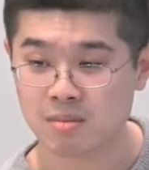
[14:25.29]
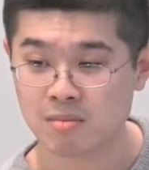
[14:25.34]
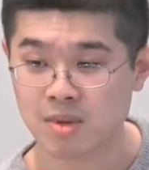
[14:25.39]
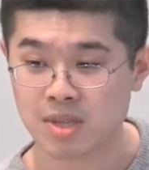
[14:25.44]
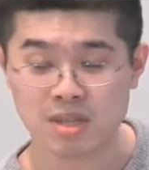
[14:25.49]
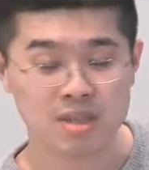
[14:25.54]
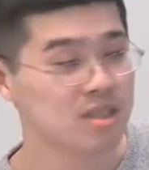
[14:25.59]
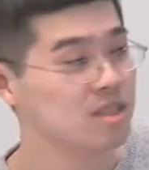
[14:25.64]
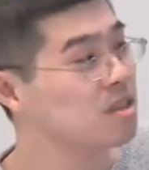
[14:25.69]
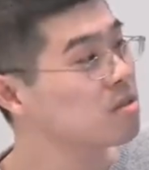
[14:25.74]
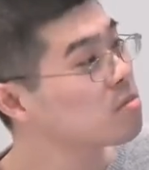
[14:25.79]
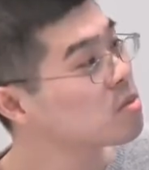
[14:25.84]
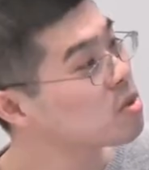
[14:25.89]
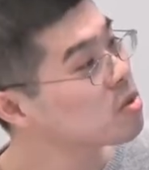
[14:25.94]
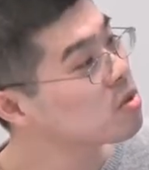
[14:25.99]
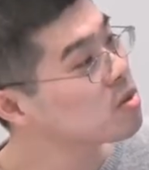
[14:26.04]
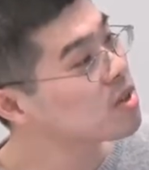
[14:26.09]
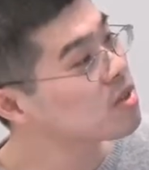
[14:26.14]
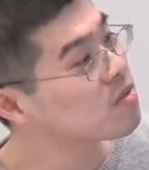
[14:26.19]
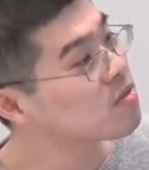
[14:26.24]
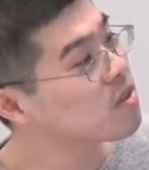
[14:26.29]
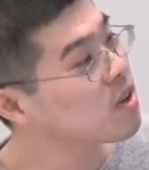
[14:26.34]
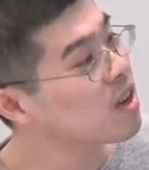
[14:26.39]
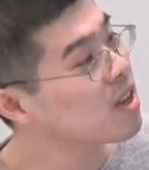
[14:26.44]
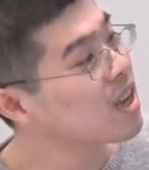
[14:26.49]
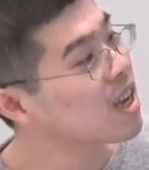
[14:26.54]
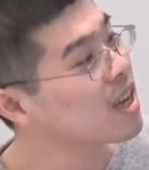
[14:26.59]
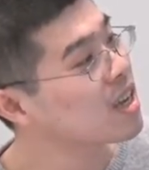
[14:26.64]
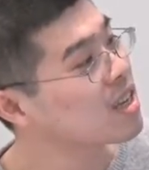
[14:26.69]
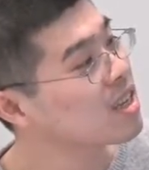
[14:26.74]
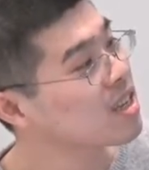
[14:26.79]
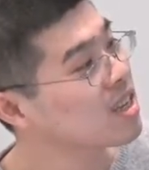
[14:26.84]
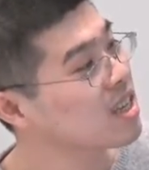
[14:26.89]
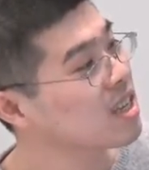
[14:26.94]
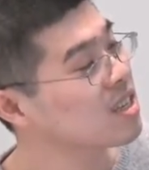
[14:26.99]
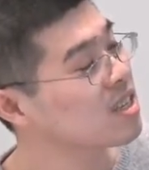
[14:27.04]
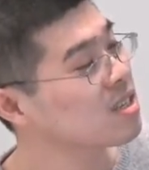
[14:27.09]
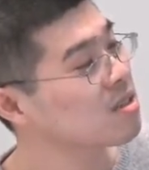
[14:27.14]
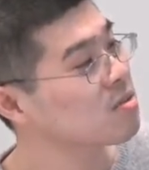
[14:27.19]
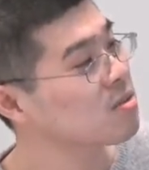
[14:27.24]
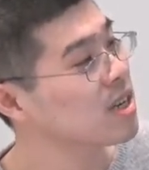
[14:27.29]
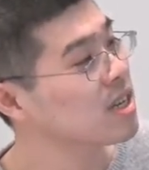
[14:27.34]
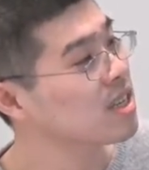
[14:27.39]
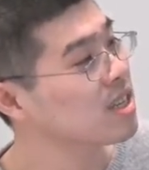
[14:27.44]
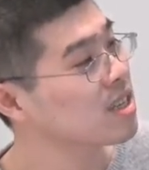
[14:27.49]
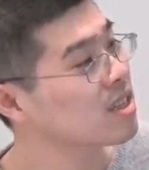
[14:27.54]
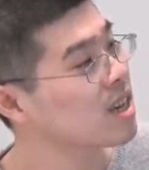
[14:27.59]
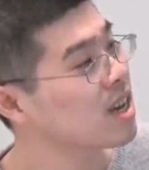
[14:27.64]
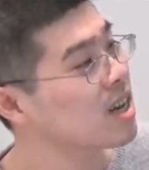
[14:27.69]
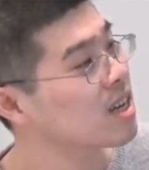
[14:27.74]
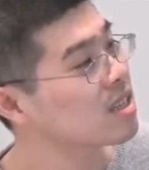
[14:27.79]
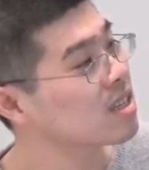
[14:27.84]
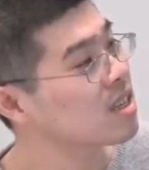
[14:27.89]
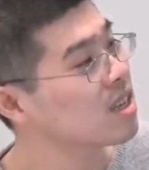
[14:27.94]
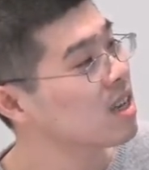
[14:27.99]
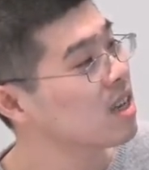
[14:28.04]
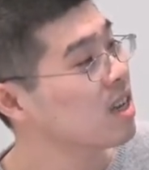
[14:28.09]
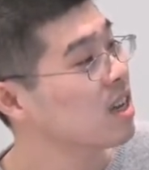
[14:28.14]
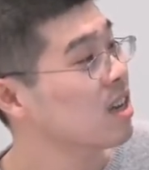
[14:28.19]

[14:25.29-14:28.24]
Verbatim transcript: But theorem two is for like illustrating that